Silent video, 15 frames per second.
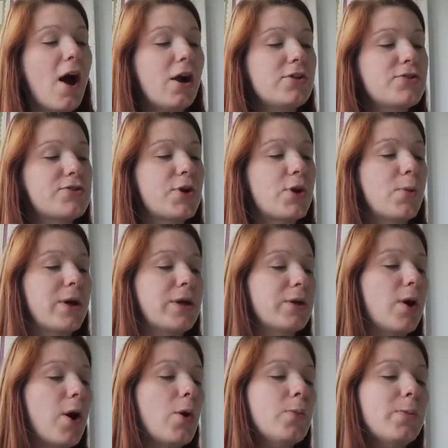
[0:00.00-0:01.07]
Also, when
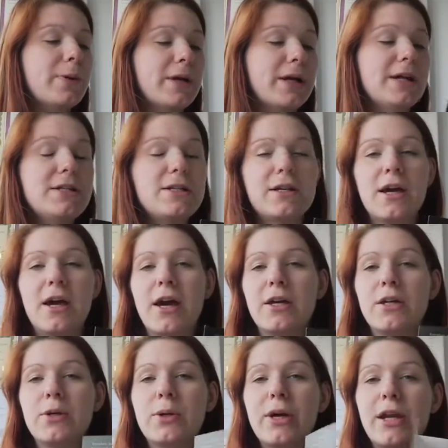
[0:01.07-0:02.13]
you open it,
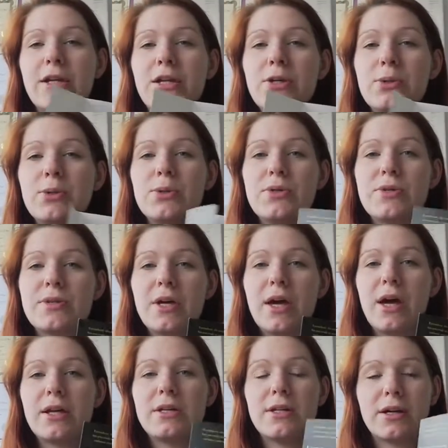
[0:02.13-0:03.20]
you can use
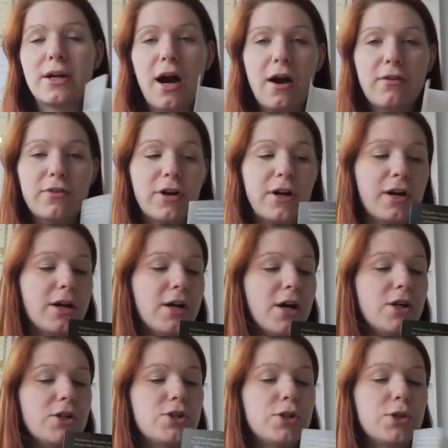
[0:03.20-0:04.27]
the cover
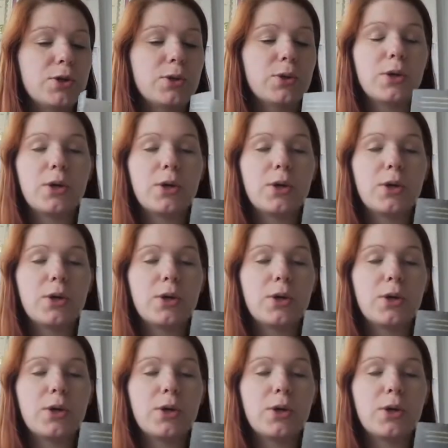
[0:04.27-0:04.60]
to